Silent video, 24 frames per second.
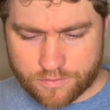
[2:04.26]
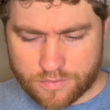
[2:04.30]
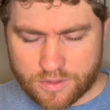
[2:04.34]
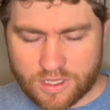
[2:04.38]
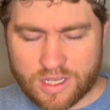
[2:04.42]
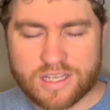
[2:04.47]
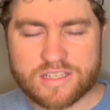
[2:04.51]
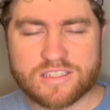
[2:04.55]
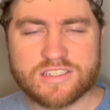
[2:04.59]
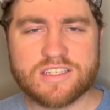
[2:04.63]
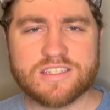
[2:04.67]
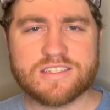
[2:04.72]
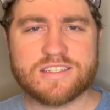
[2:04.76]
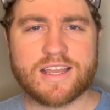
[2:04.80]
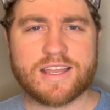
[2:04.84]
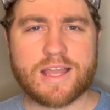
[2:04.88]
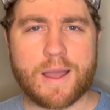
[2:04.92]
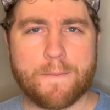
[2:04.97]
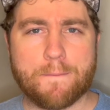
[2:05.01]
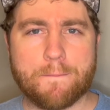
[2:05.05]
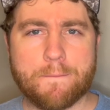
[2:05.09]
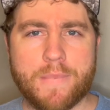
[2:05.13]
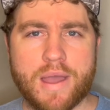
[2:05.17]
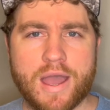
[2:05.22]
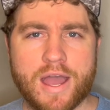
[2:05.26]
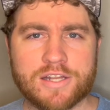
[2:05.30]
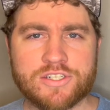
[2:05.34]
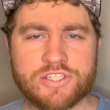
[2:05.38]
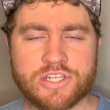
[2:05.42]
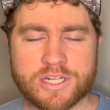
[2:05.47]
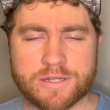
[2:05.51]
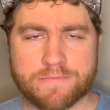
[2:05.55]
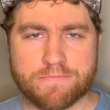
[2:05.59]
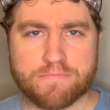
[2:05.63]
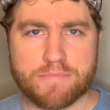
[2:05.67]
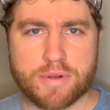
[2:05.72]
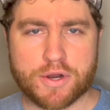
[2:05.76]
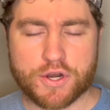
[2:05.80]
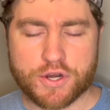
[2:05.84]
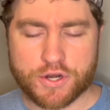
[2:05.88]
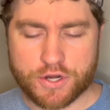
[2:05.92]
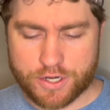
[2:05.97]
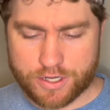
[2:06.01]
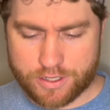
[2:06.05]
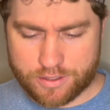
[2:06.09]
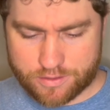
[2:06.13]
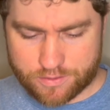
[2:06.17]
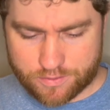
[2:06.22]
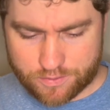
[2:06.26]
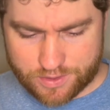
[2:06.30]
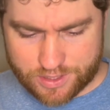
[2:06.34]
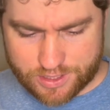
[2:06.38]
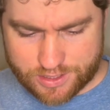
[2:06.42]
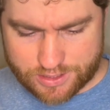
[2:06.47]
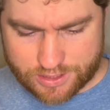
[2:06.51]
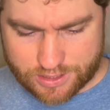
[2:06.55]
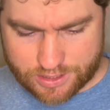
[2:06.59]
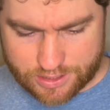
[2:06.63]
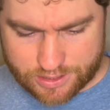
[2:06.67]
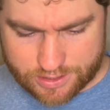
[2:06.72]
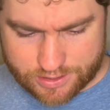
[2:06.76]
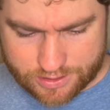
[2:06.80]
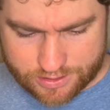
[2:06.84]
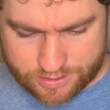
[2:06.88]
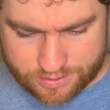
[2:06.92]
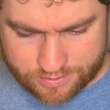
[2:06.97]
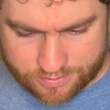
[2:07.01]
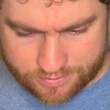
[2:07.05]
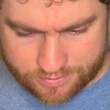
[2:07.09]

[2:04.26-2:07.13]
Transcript: Is this like a magic bird? What is this?